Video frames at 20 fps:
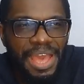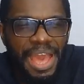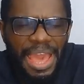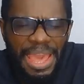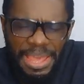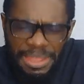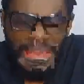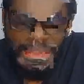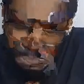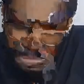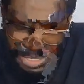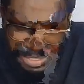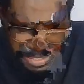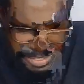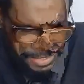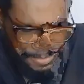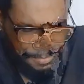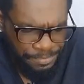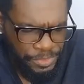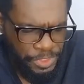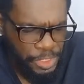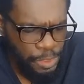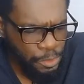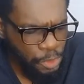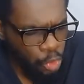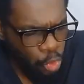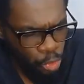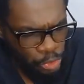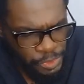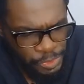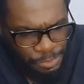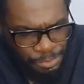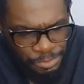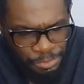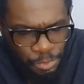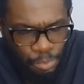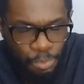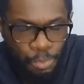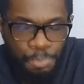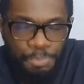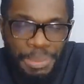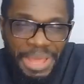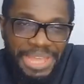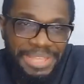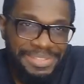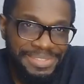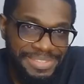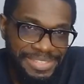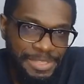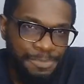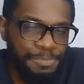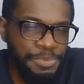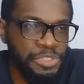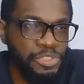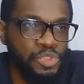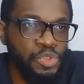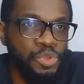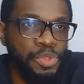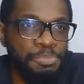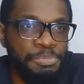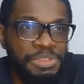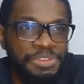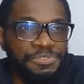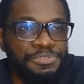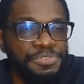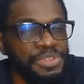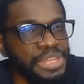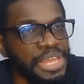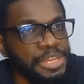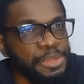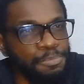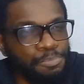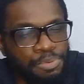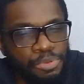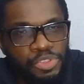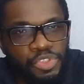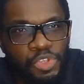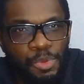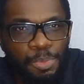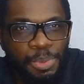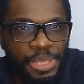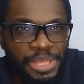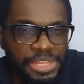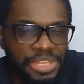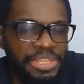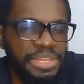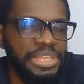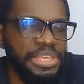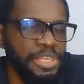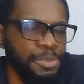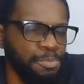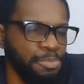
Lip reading: I admit he goes back deep into the midfield and he puts up a clinic.